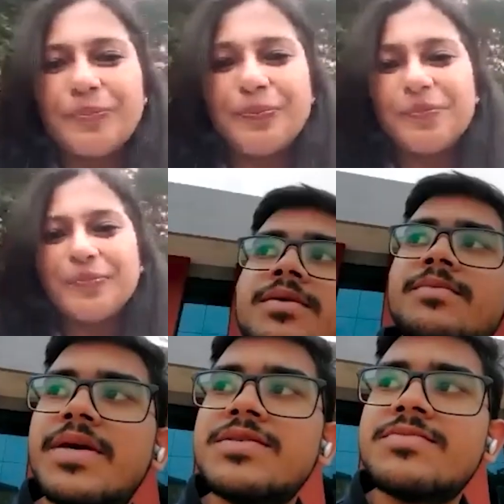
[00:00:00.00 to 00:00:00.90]
Ma'am,
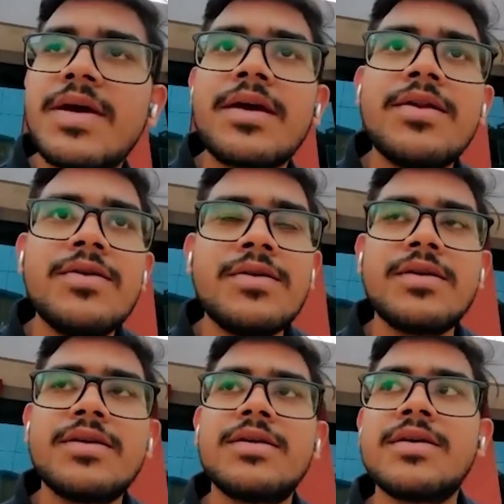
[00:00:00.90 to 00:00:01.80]
Base
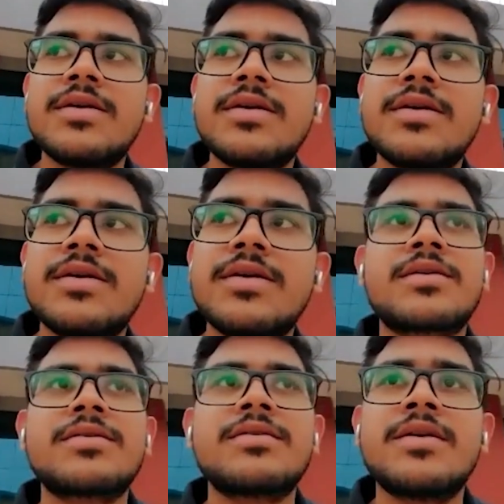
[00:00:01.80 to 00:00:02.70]
Bangalore,
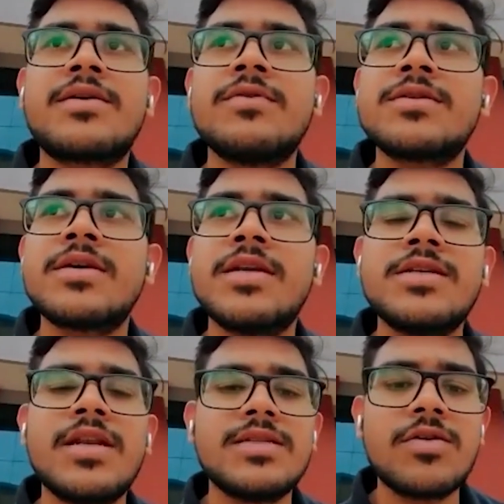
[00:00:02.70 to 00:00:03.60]
it was
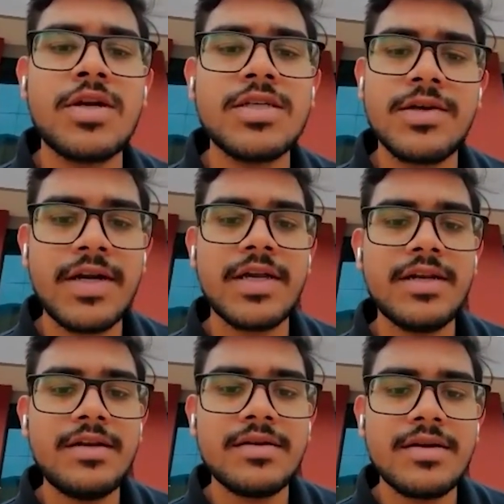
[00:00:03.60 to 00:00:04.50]
initialized in 2017.